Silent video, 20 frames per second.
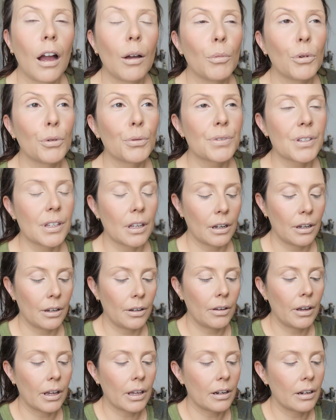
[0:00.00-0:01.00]
I'm also
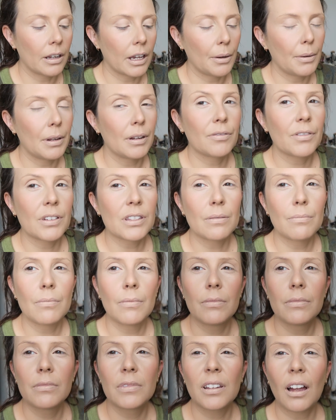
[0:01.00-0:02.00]
going to go in for
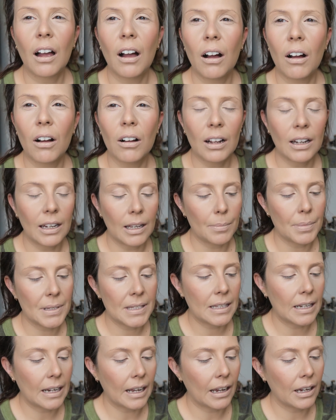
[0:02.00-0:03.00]
some dark lips
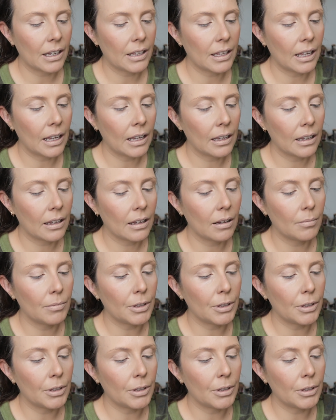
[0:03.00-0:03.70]
today, I think.